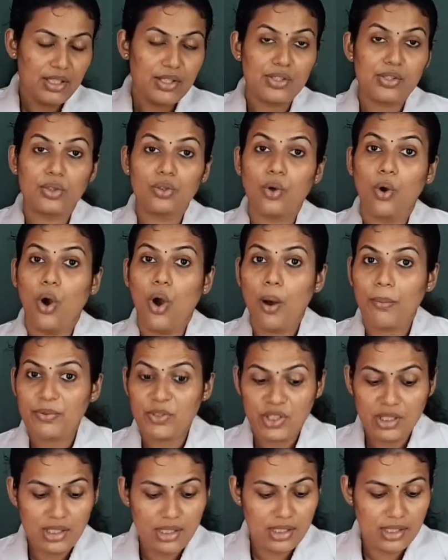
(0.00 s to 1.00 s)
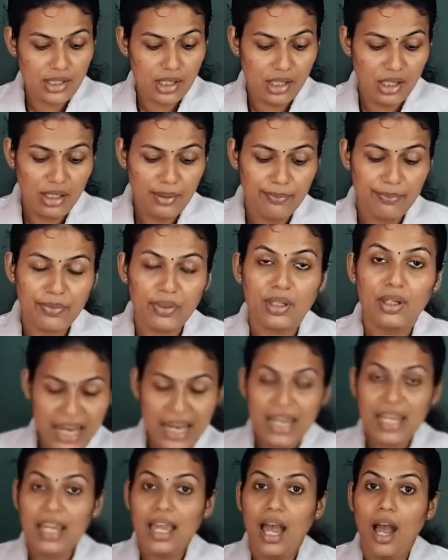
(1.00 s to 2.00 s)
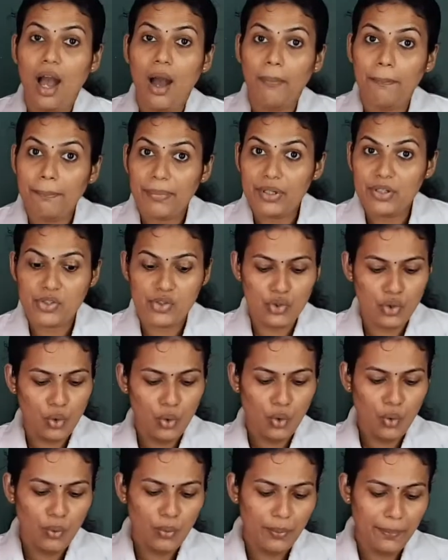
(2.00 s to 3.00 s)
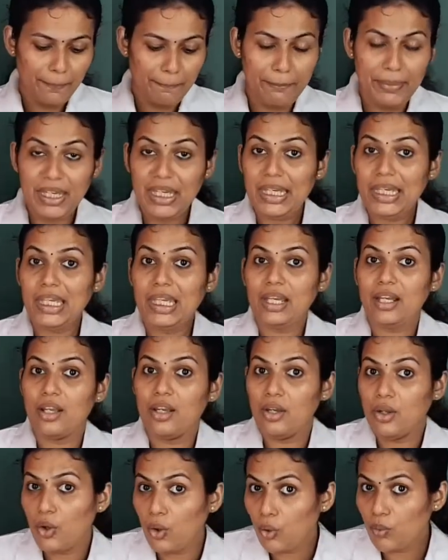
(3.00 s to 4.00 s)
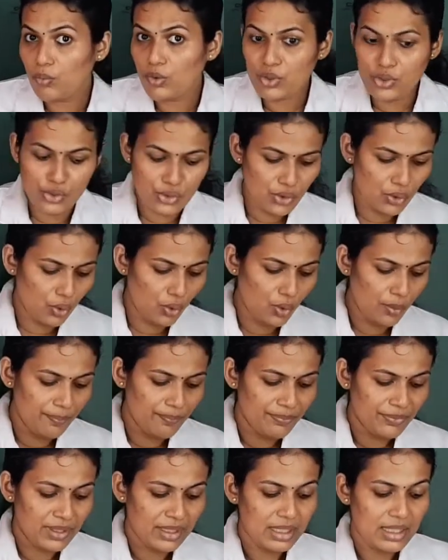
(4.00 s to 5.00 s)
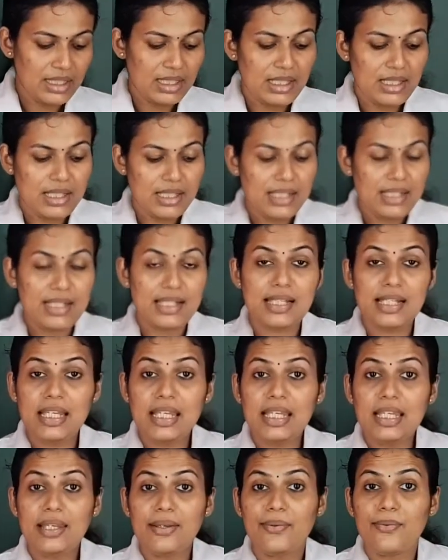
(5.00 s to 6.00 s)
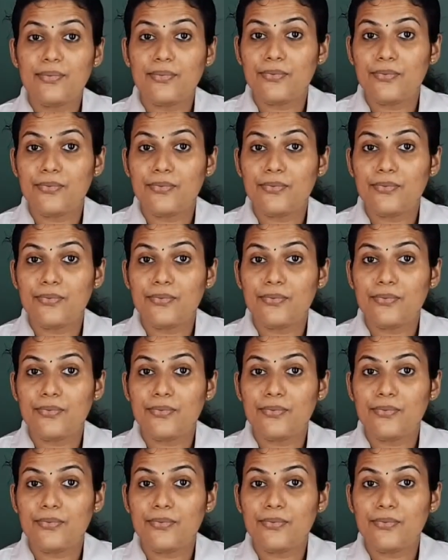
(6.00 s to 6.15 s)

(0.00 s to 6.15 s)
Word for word: So the options are a. Upper jaw B. Lower jaw C.